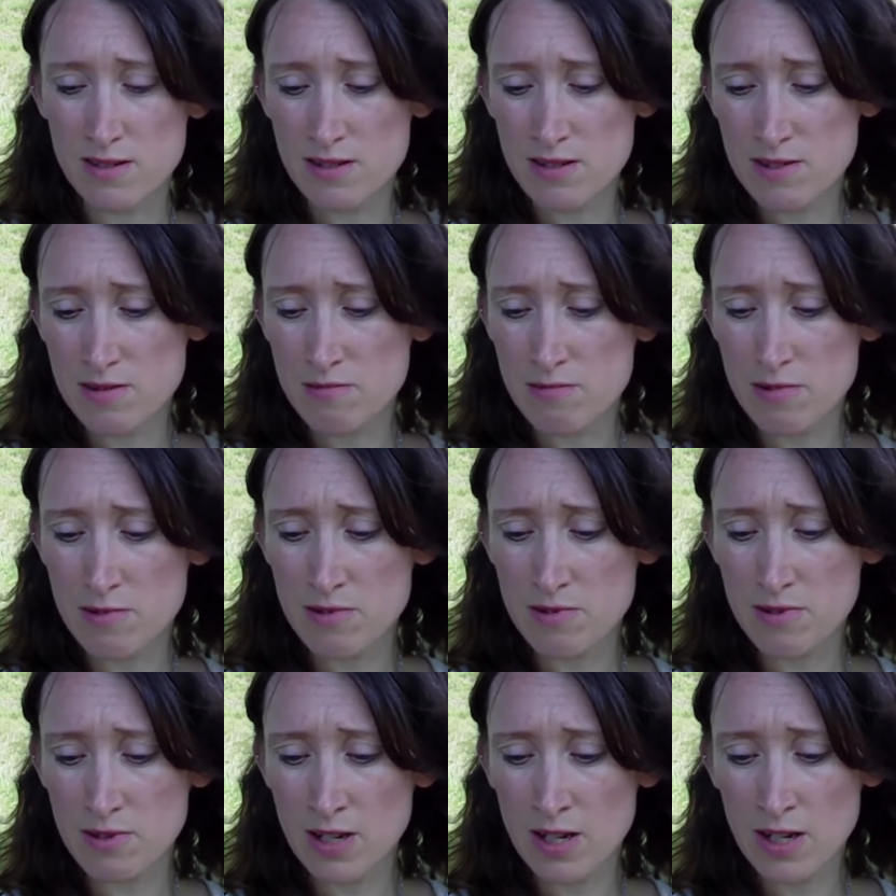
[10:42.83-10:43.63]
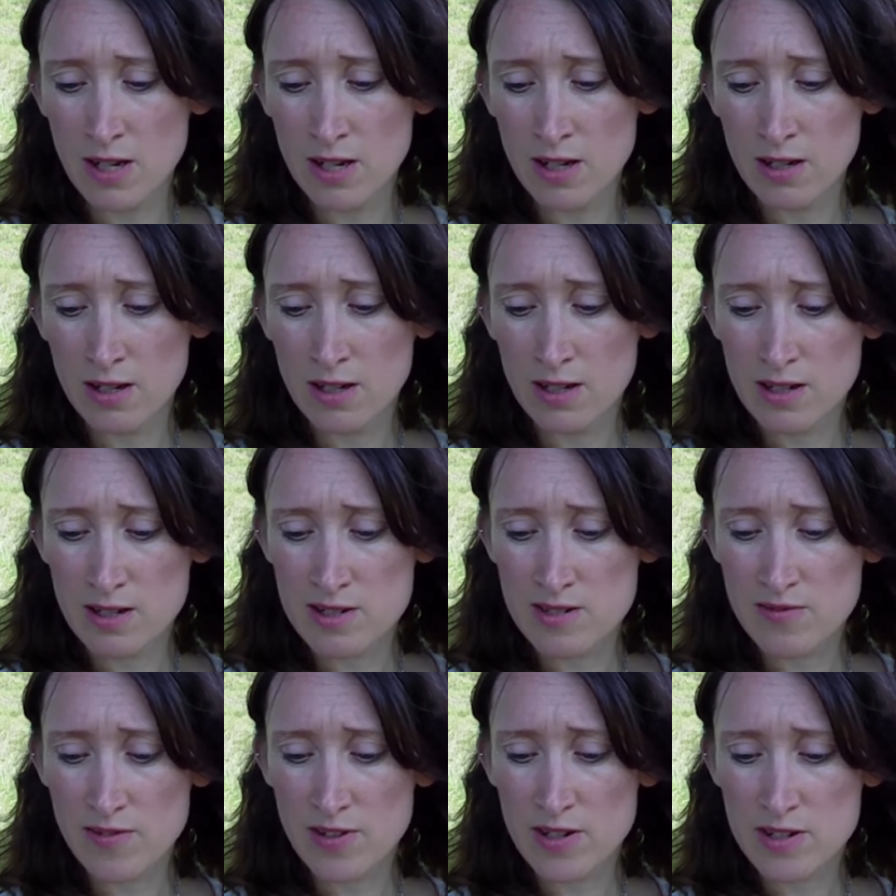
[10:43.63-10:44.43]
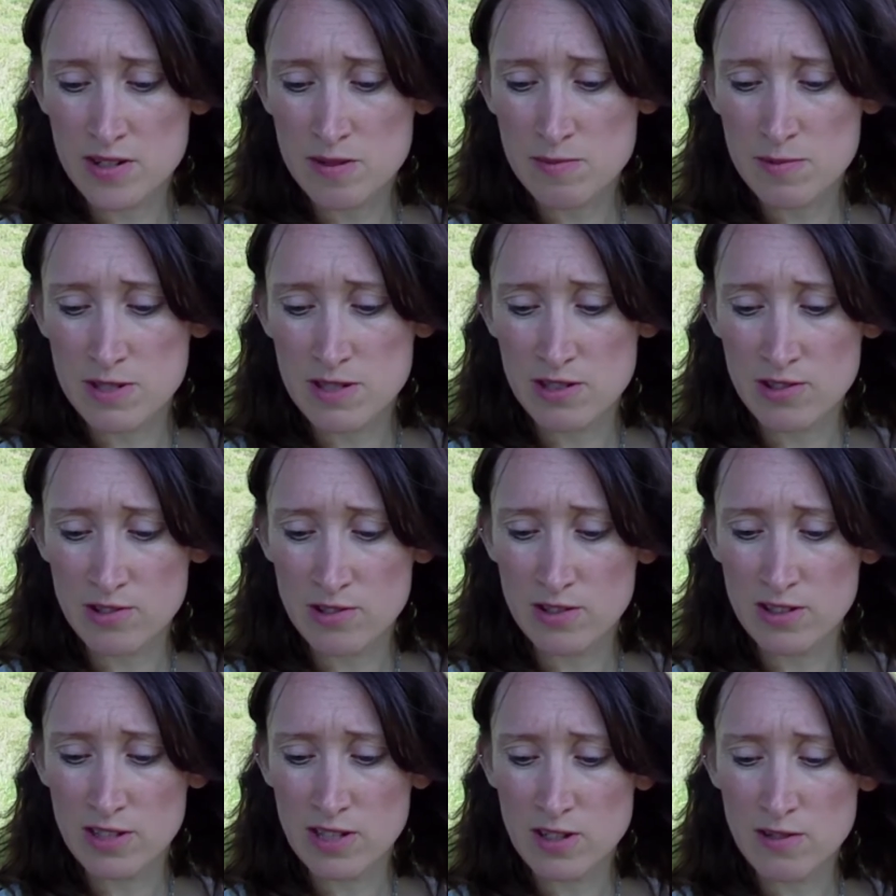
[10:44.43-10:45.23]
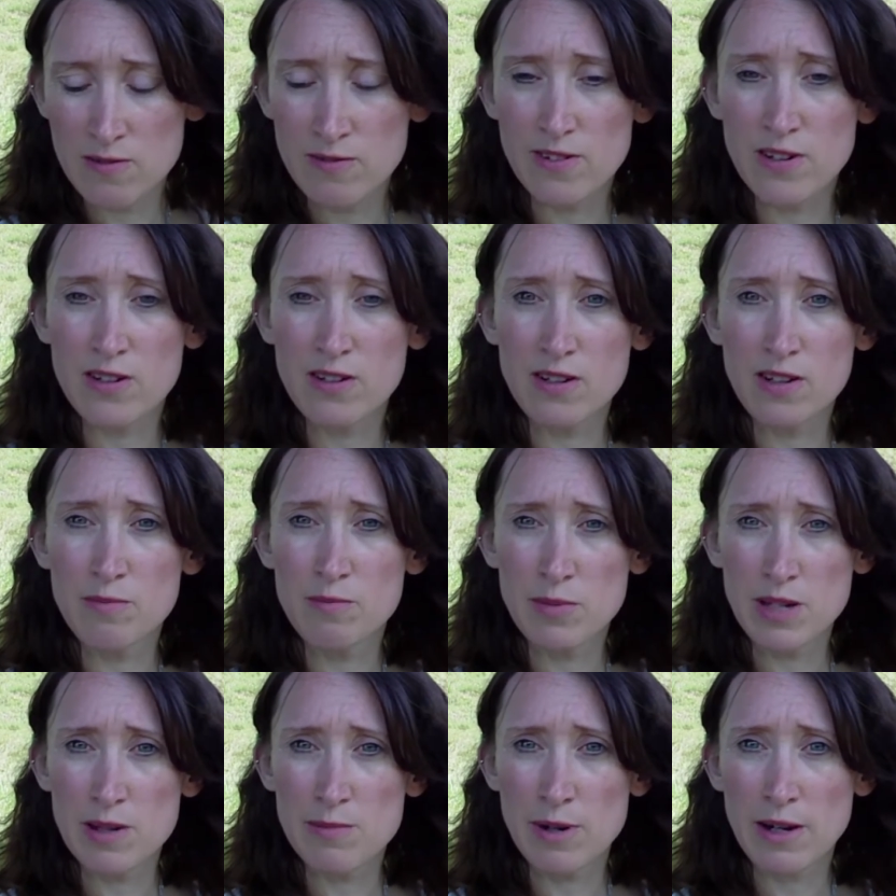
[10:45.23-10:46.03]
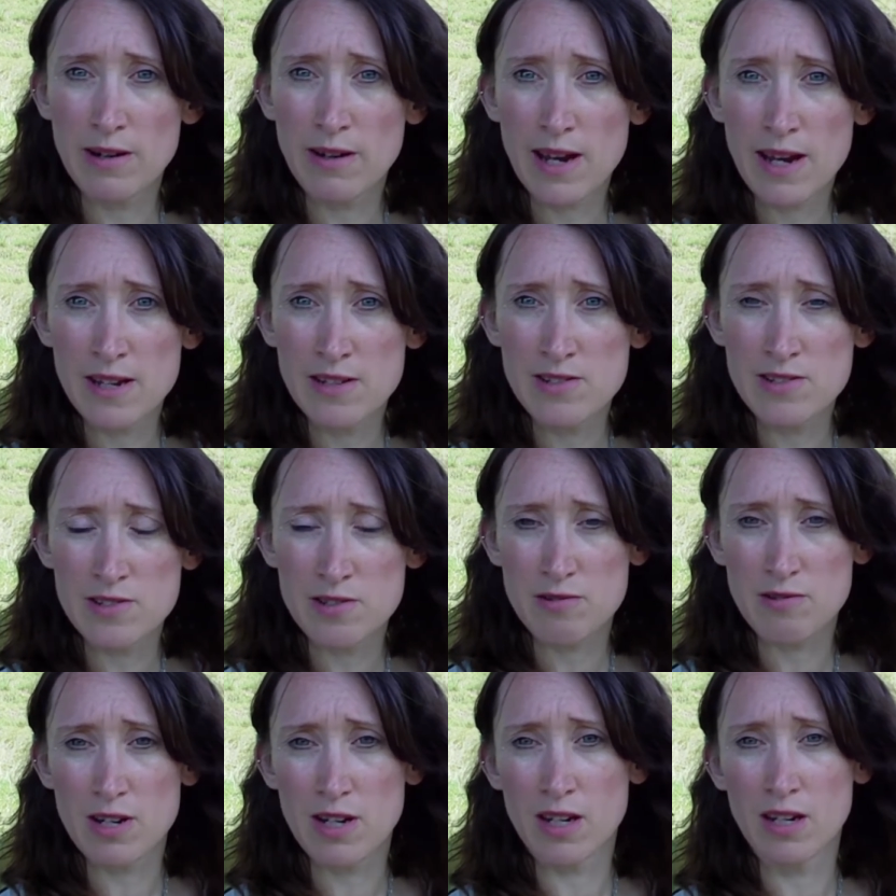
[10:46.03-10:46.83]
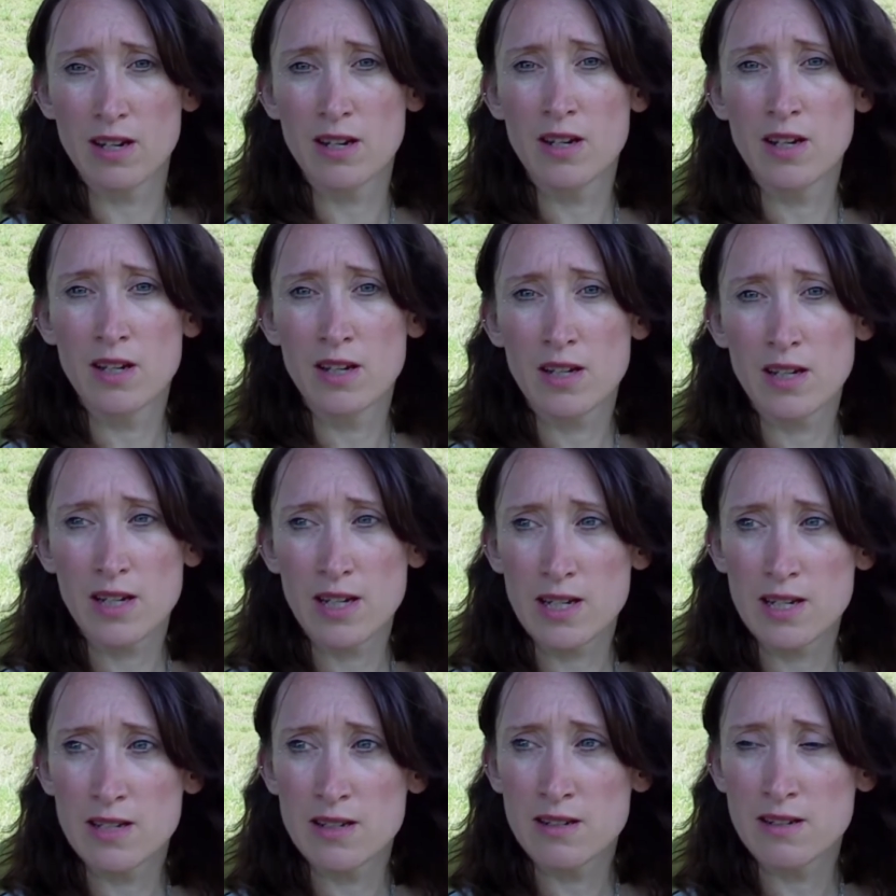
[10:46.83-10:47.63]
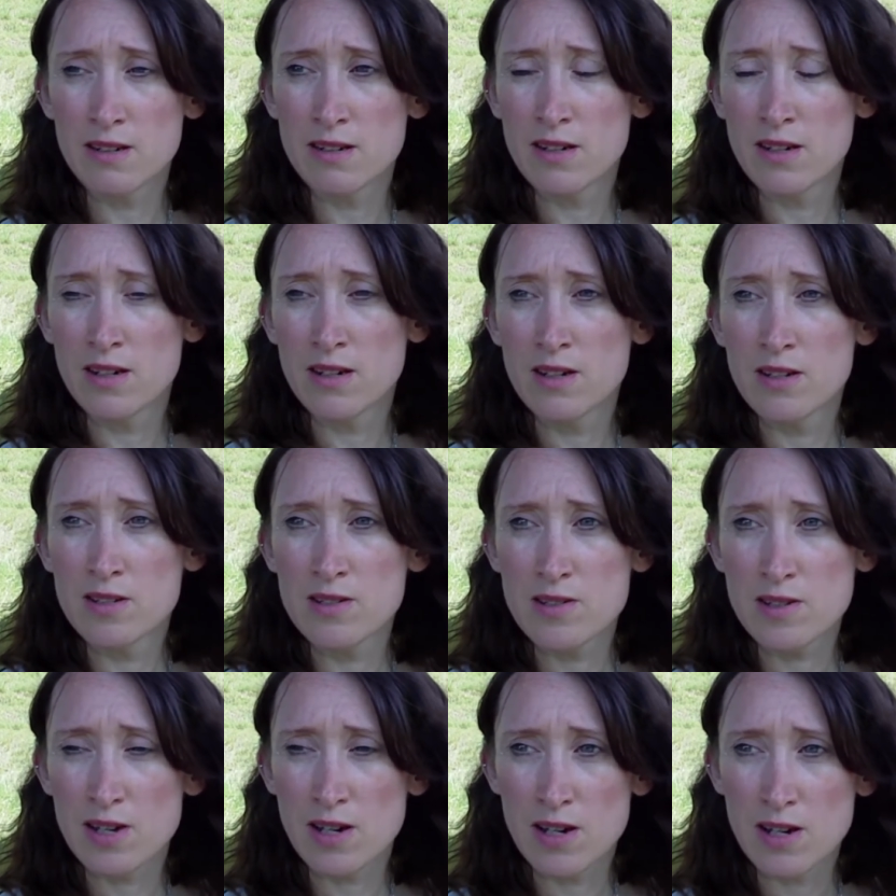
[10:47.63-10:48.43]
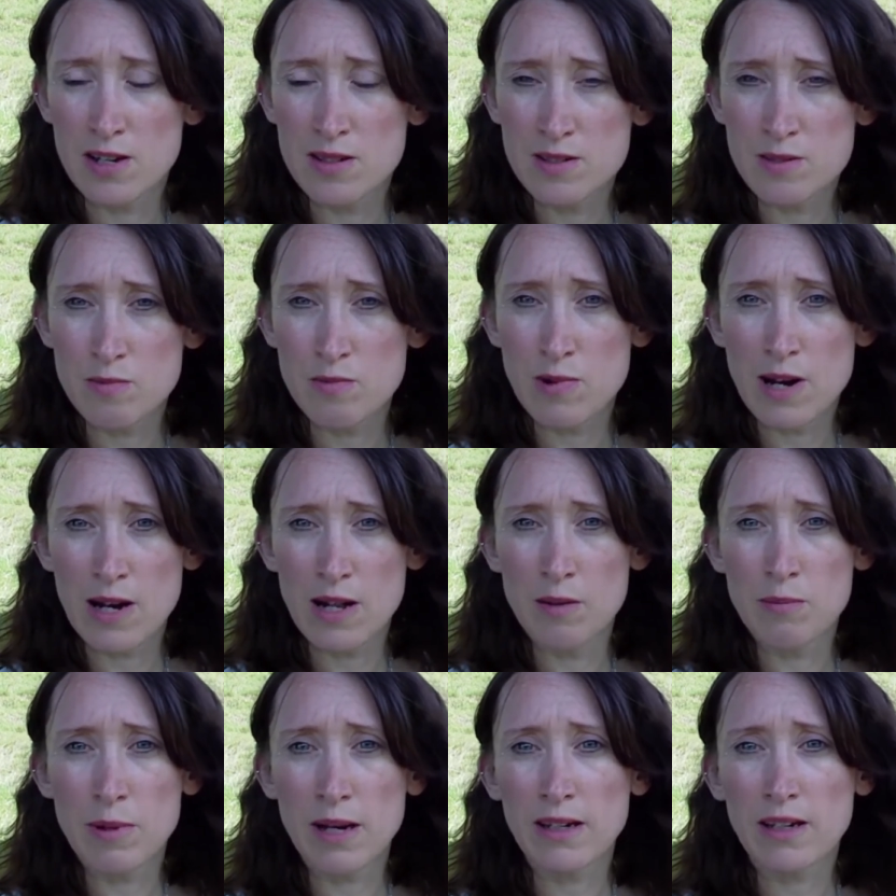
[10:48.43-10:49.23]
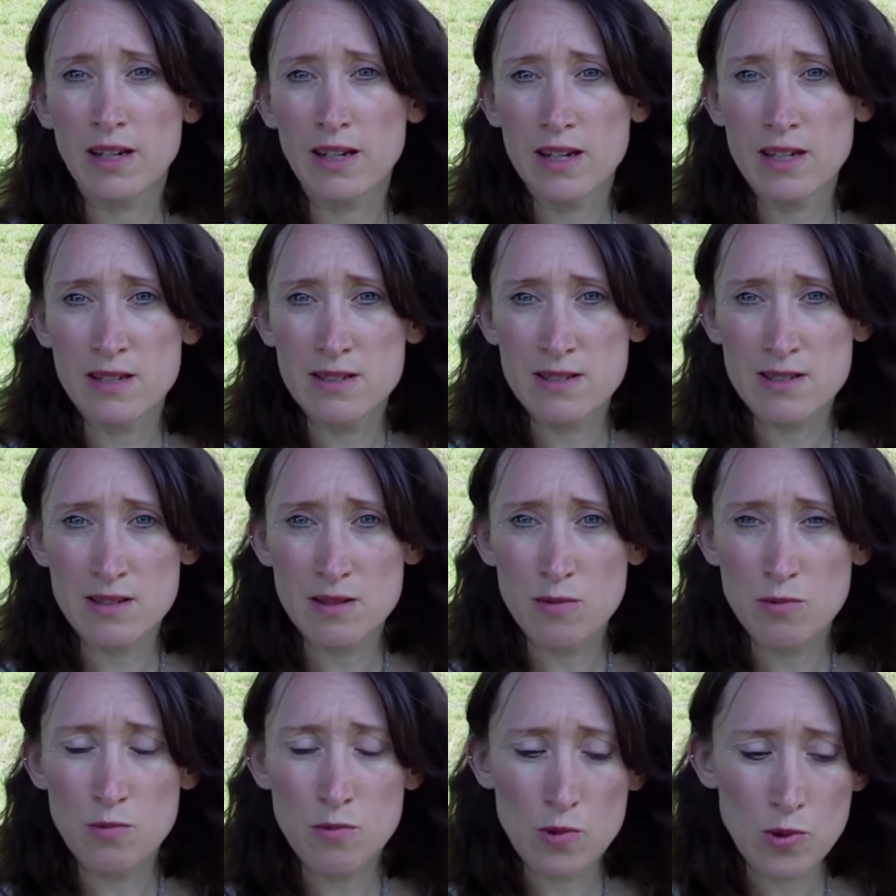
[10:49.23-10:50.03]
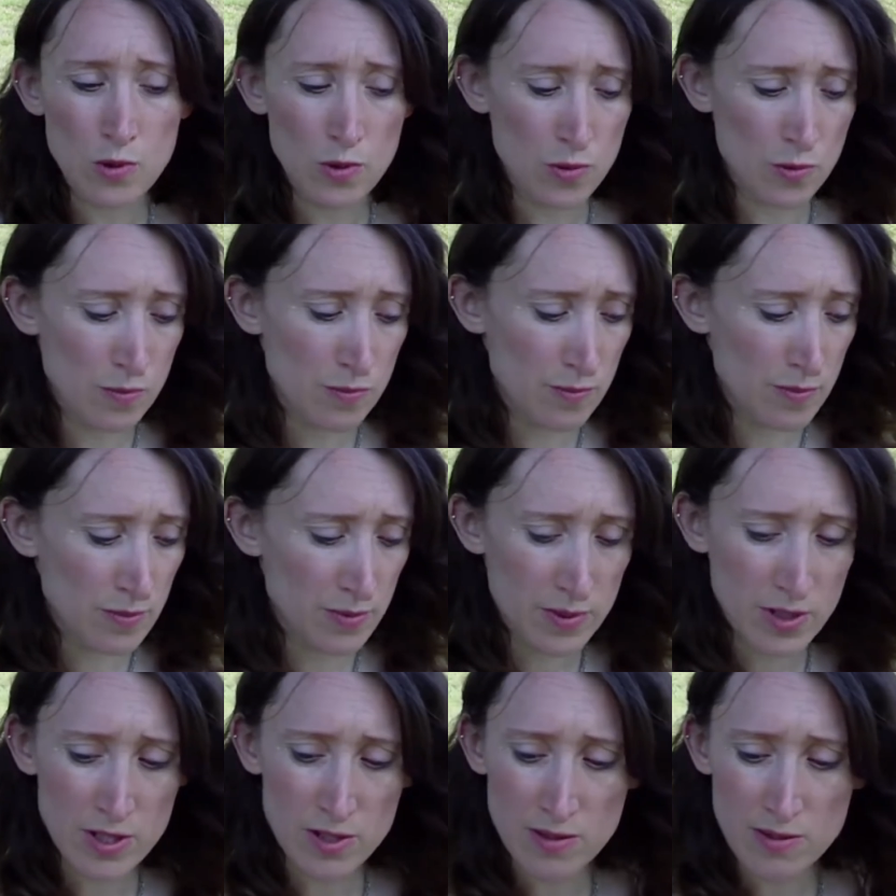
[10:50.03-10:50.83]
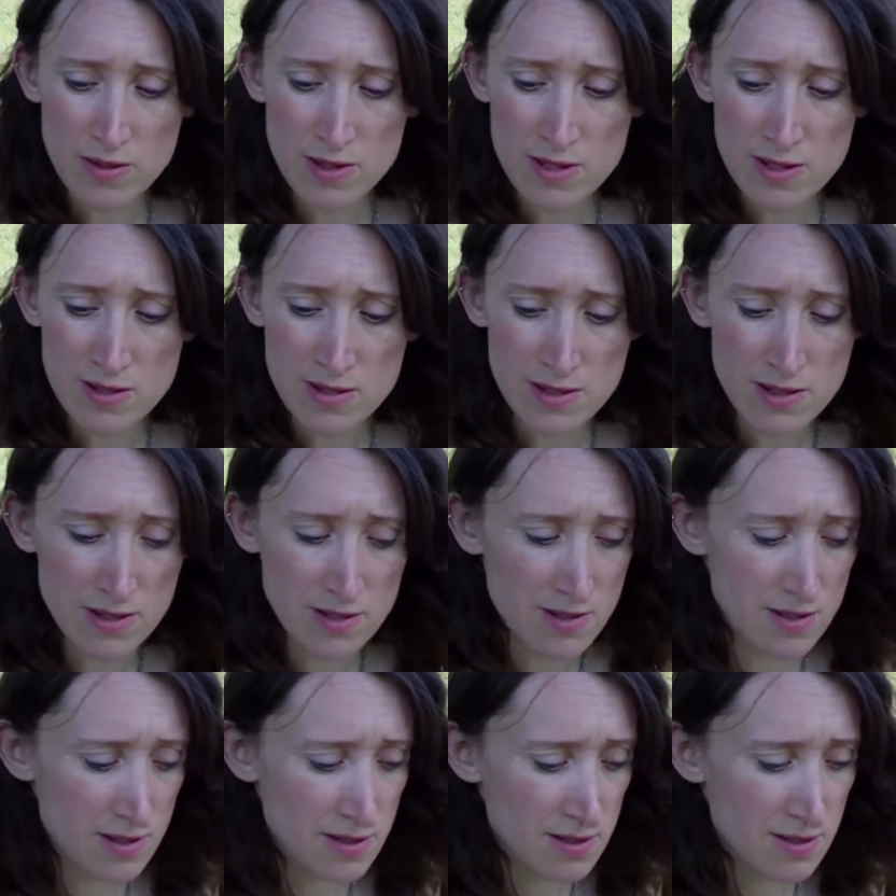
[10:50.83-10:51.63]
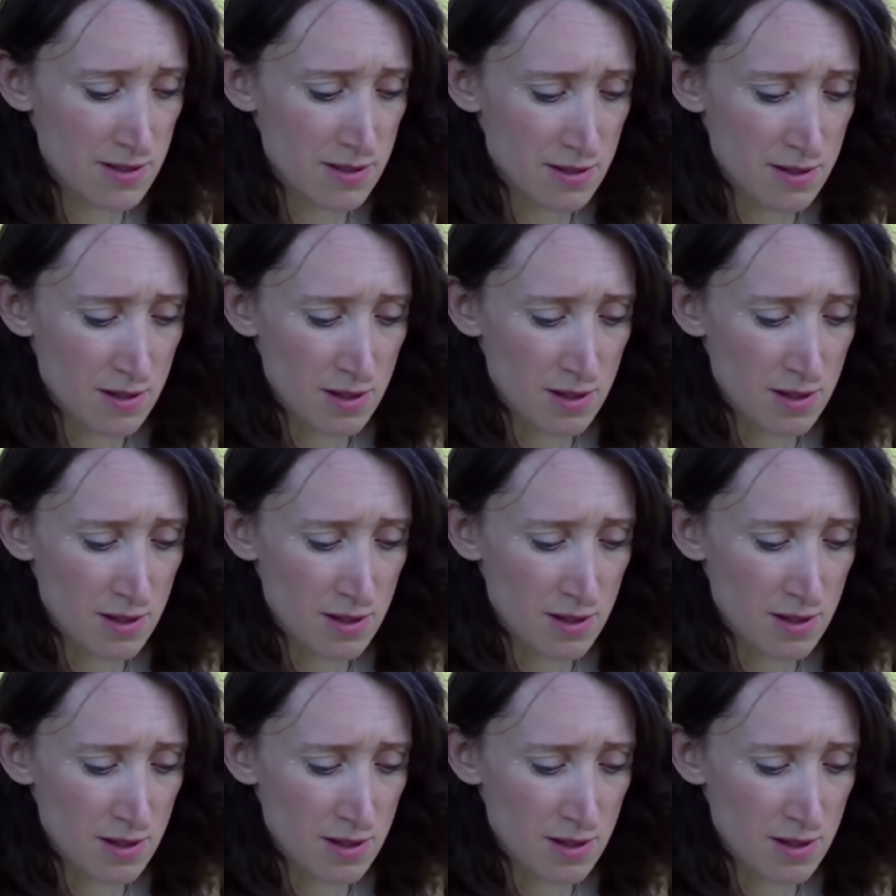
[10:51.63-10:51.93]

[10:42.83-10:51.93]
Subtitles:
So this rune, in its first position in the Uthark, can be about entering into Urd's well, back into the womb. You know, this is